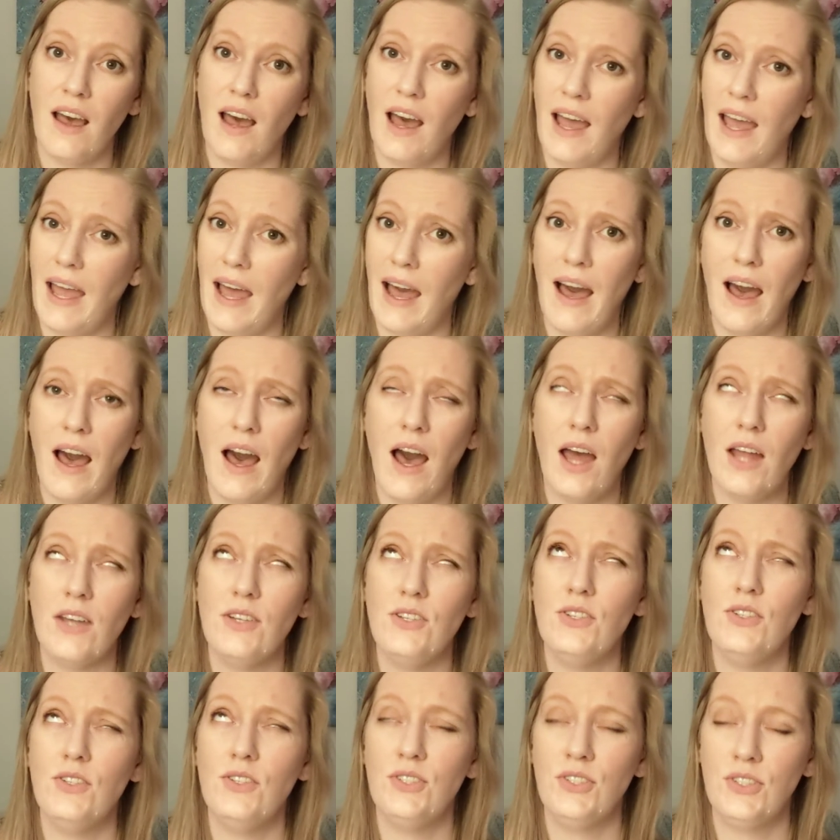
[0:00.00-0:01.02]
I
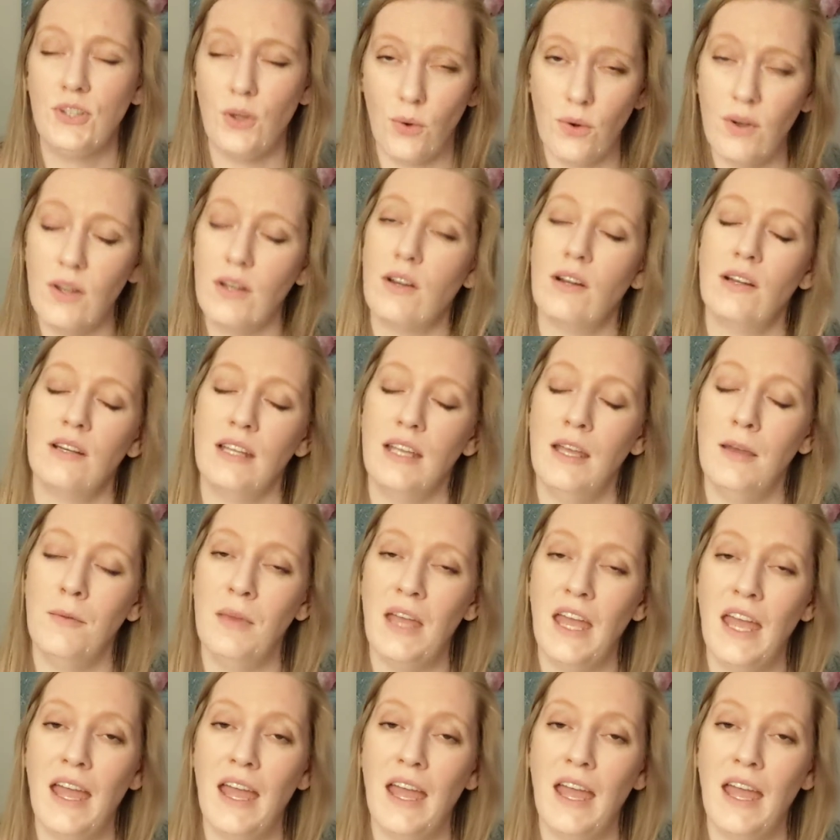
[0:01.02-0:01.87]
adore it on him,